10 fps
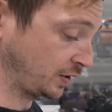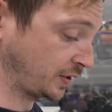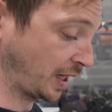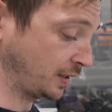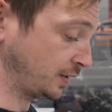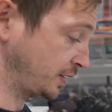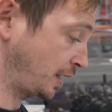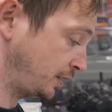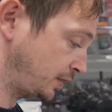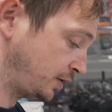centre to
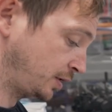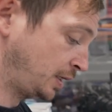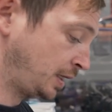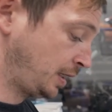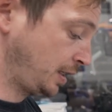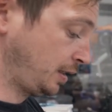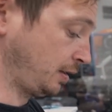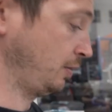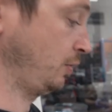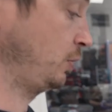centres,
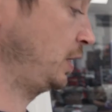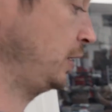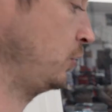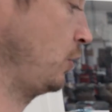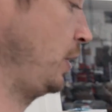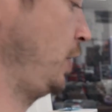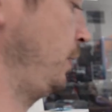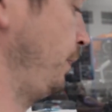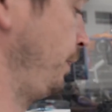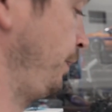and I would literally